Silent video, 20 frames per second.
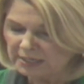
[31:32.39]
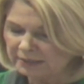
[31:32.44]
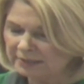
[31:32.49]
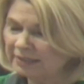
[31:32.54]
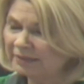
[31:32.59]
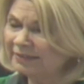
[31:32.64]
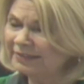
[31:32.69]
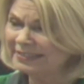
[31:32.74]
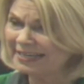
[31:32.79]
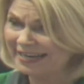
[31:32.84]

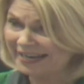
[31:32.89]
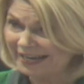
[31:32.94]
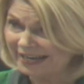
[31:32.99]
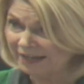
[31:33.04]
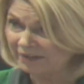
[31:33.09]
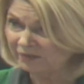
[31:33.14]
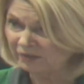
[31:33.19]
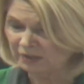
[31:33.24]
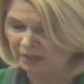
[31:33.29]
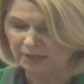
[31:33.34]
to
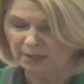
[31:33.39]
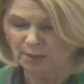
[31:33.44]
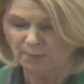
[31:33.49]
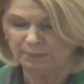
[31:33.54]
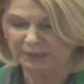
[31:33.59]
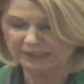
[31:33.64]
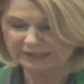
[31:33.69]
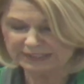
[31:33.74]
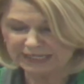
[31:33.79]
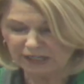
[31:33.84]
test
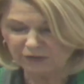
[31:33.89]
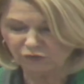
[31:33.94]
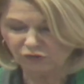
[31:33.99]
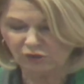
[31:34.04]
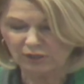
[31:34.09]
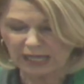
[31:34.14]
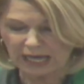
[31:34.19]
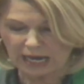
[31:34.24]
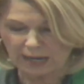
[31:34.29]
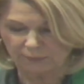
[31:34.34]

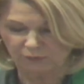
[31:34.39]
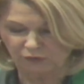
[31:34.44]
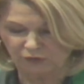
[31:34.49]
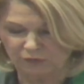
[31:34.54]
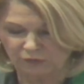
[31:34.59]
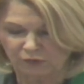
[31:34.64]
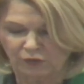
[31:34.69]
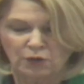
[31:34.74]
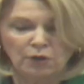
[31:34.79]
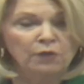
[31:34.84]
potential
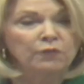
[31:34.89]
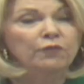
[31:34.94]
options